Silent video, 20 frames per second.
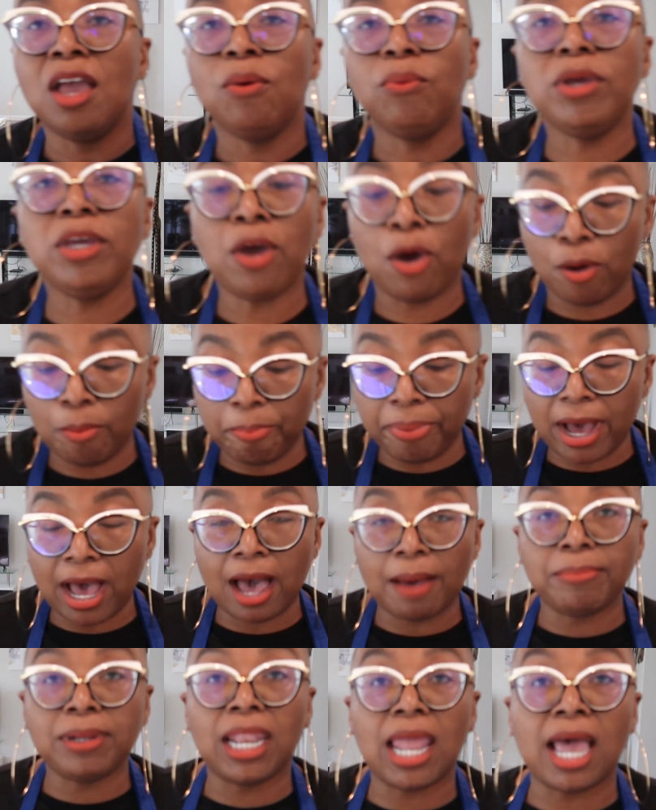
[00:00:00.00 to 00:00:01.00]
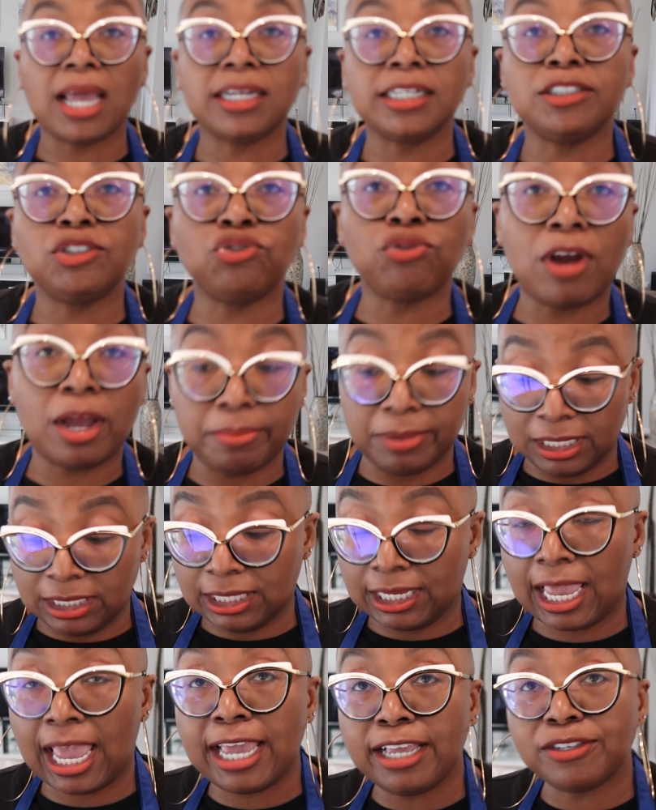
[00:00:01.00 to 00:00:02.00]
We're gonna pop, lock, and drop this
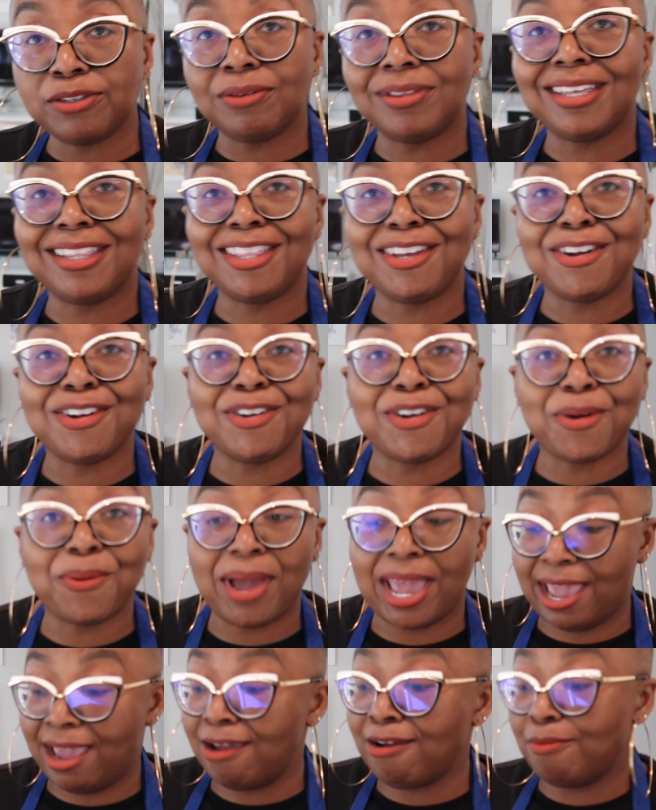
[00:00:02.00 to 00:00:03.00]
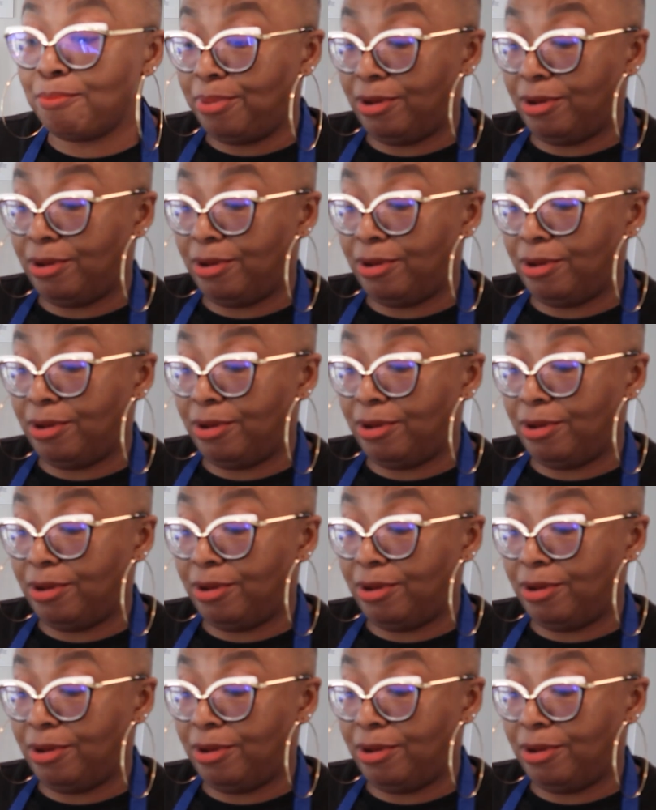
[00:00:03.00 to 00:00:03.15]
cake so that there are no air